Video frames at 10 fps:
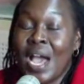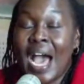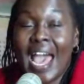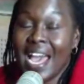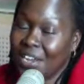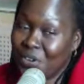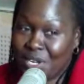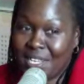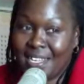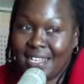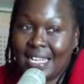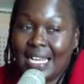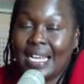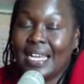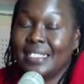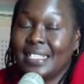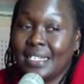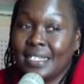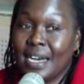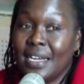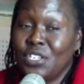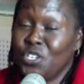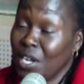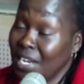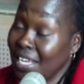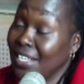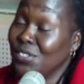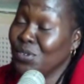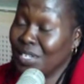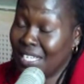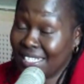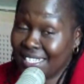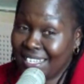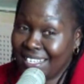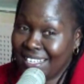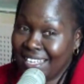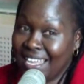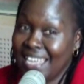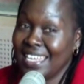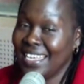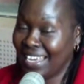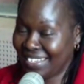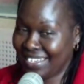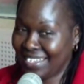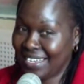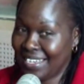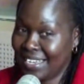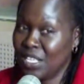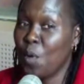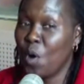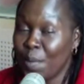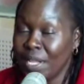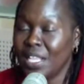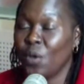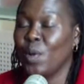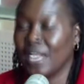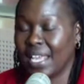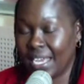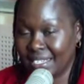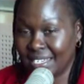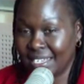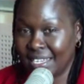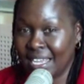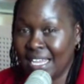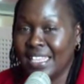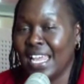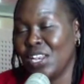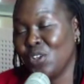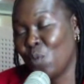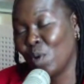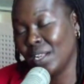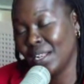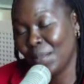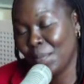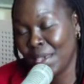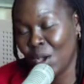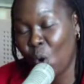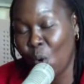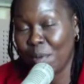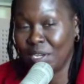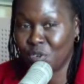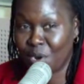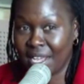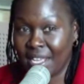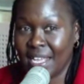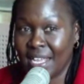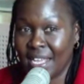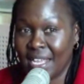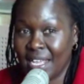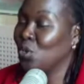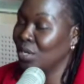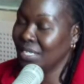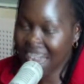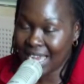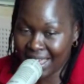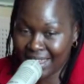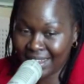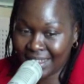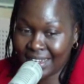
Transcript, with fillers: I agree that uh, training is not easy. Yet, the moment they will get, then you will be home and dry. Don't tire.